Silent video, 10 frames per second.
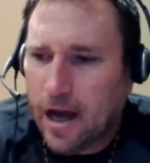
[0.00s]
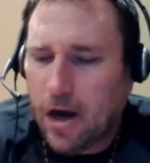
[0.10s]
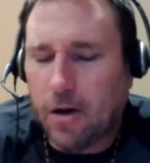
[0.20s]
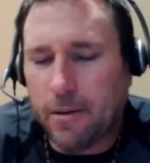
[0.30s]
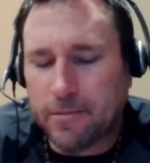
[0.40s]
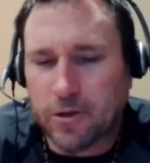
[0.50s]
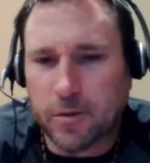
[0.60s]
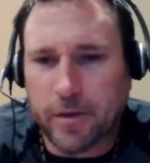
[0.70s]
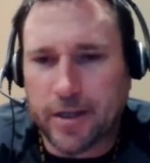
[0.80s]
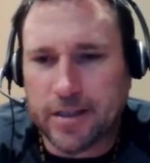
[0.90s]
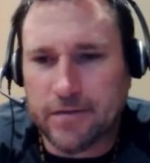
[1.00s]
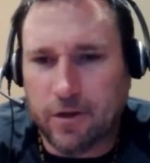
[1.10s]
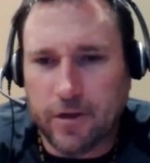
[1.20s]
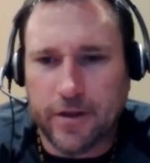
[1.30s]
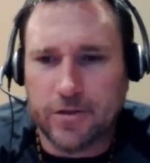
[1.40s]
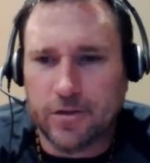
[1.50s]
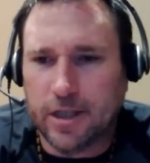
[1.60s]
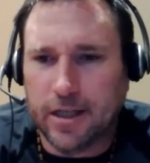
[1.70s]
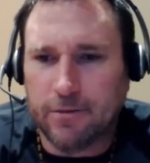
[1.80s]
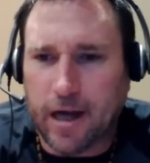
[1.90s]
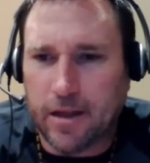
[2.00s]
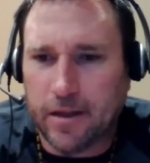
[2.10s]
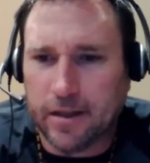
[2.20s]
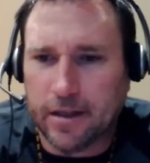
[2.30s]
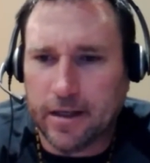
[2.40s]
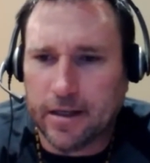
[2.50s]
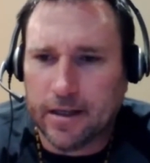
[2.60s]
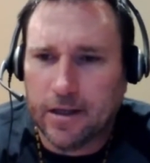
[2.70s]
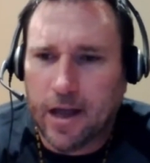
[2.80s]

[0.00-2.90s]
oh, I'm so depressed because of all the things you did, rather than like,